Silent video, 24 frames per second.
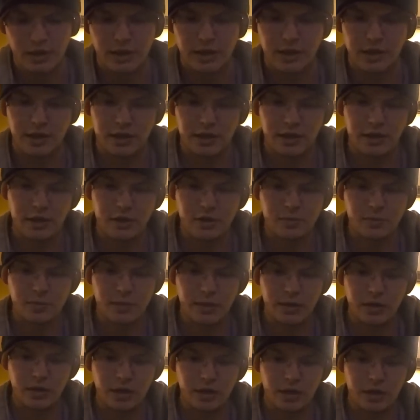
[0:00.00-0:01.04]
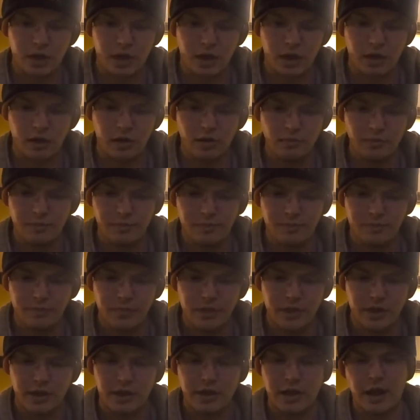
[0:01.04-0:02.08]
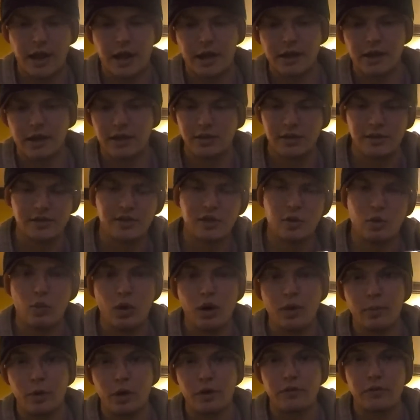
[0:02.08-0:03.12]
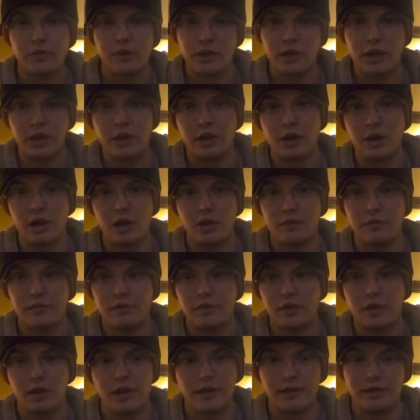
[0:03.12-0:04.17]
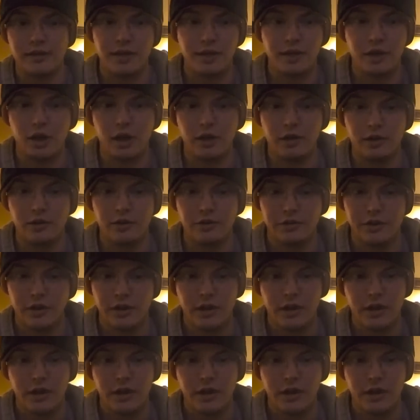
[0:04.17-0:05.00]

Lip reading: And then here's my duck call. And now I got this at Walmart for like $10.